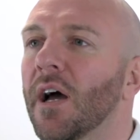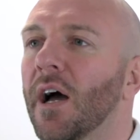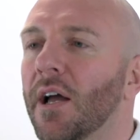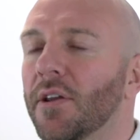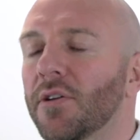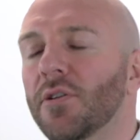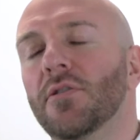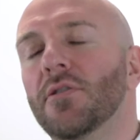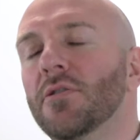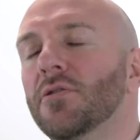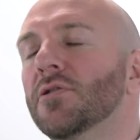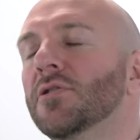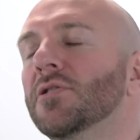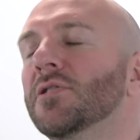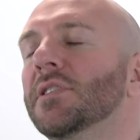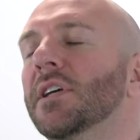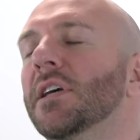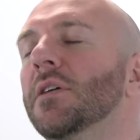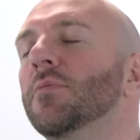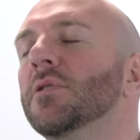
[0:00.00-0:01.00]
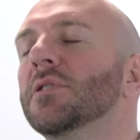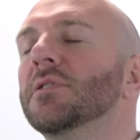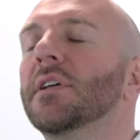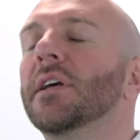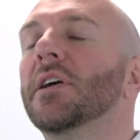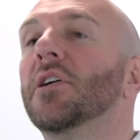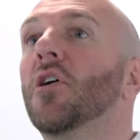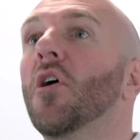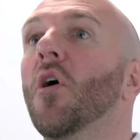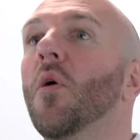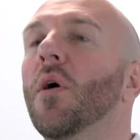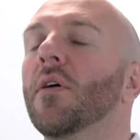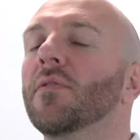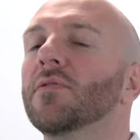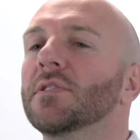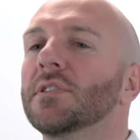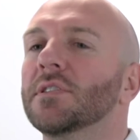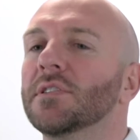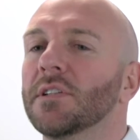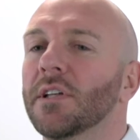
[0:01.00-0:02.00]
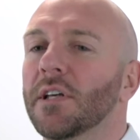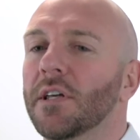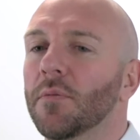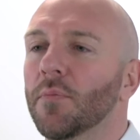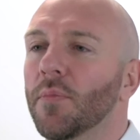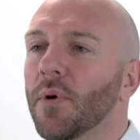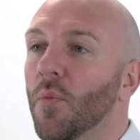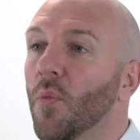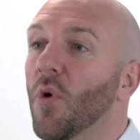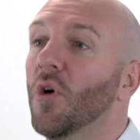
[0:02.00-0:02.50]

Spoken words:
And you can just seamlessly go off to sleep.